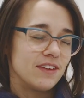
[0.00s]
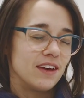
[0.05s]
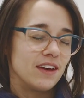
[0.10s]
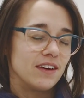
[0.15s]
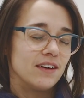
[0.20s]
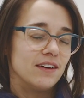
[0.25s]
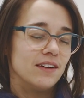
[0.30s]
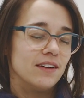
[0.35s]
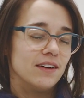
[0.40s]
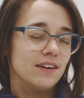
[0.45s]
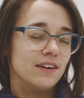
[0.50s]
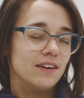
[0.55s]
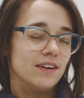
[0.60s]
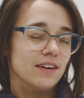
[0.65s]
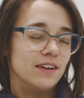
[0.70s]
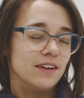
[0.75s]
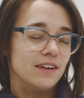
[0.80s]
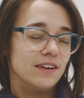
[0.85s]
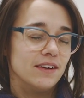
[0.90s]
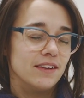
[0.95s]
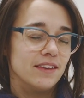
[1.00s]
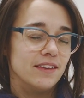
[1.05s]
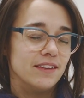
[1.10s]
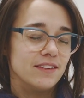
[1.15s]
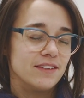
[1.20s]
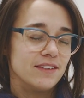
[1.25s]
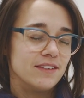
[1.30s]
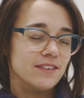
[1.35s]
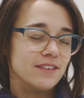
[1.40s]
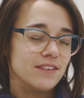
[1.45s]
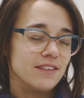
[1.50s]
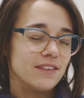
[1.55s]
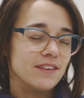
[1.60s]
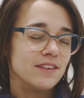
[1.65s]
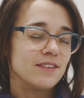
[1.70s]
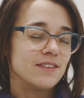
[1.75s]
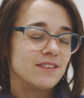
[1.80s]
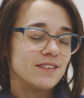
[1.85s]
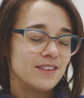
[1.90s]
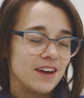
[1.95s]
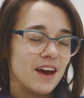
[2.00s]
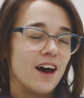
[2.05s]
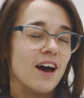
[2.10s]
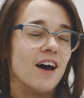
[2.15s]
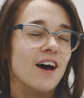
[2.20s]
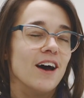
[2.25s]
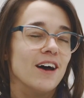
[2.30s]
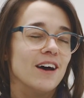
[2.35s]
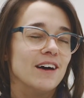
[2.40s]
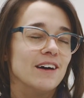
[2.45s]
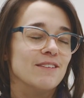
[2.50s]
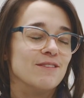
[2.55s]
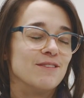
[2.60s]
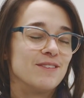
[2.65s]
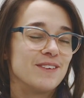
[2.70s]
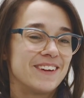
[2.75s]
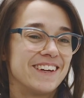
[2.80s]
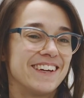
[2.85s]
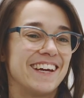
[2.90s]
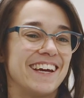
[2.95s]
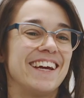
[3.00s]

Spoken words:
like, oh, this is the stuff.